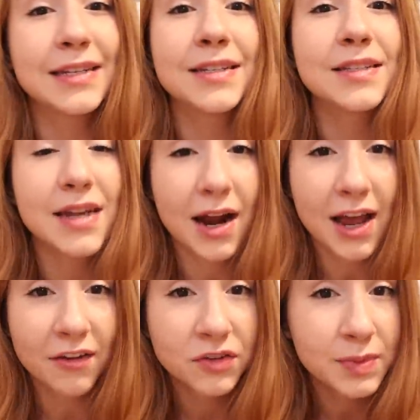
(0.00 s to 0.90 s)
It does not
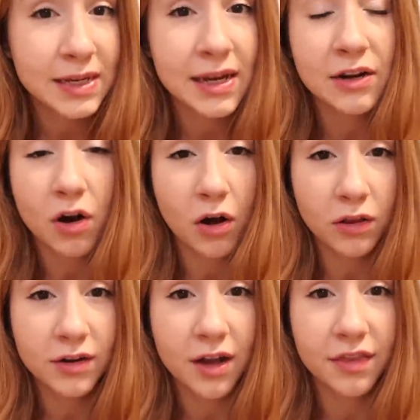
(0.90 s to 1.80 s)
have to be an all
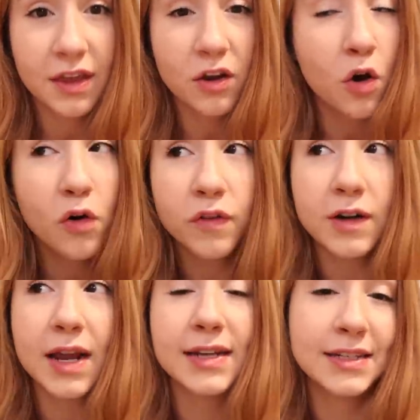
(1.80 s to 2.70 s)
or nothing
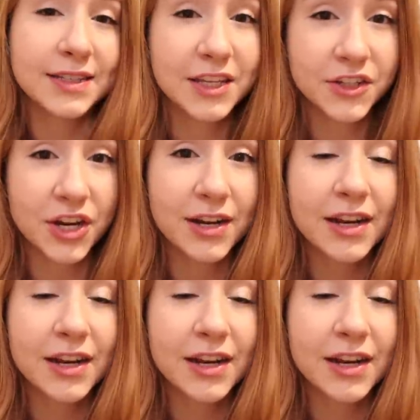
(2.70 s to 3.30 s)
overnight decision.